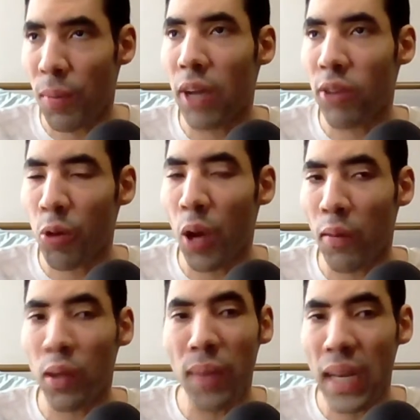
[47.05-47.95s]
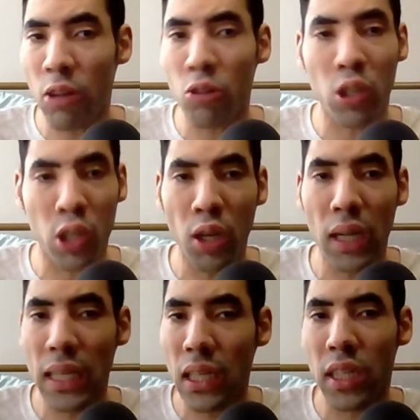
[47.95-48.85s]
by Greg Weisman with the media was good
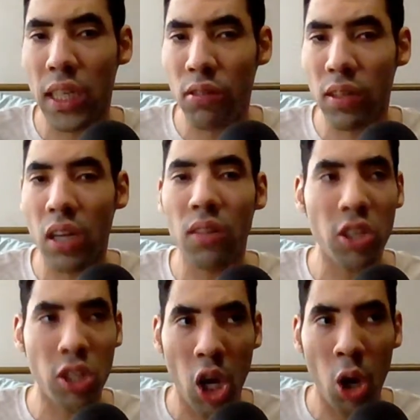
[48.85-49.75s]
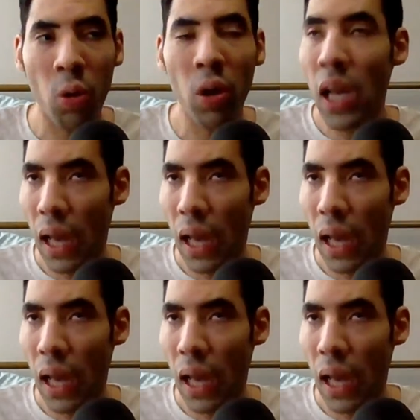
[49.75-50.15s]
after the continuation of the show